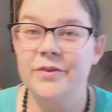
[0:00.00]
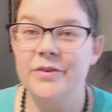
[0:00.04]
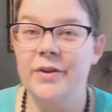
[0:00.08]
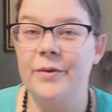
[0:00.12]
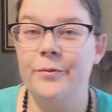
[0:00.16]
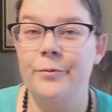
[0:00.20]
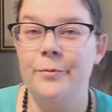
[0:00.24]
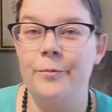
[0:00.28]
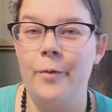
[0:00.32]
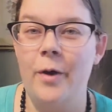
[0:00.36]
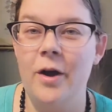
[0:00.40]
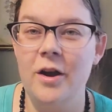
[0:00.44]
I
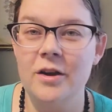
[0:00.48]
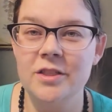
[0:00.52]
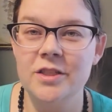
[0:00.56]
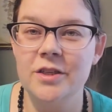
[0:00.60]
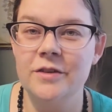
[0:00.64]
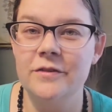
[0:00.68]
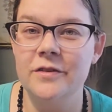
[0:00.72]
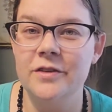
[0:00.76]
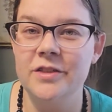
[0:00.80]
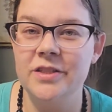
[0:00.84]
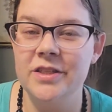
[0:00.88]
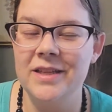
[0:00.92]
walked
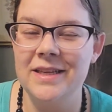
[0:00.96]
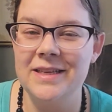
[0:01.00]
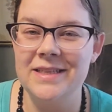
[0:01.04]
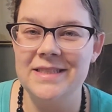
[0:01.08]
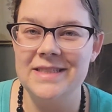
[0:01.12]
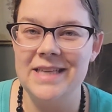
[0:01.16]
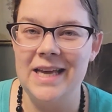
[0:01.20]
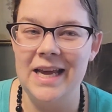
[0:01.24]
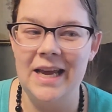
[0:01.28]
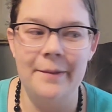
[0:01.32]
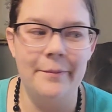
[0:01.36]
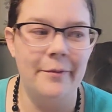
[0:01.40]
over to this
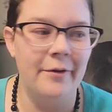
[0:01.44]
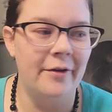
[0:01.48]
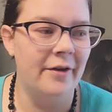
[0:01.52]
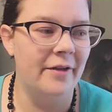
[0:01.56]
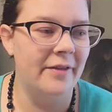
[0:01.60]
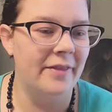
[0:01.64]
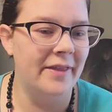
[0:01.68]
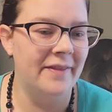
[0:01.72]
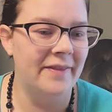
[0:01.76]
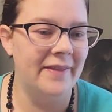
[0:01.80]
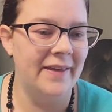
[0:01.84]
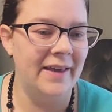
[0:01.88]
table
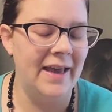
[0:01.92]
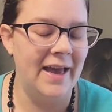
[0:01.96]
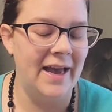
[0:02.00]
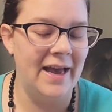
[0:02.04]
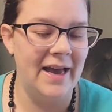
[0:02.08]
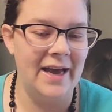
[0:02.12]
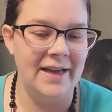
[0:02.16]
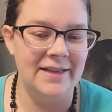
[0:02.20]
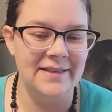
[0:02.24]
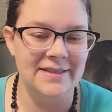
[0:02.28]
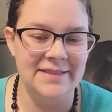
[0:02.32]
that they had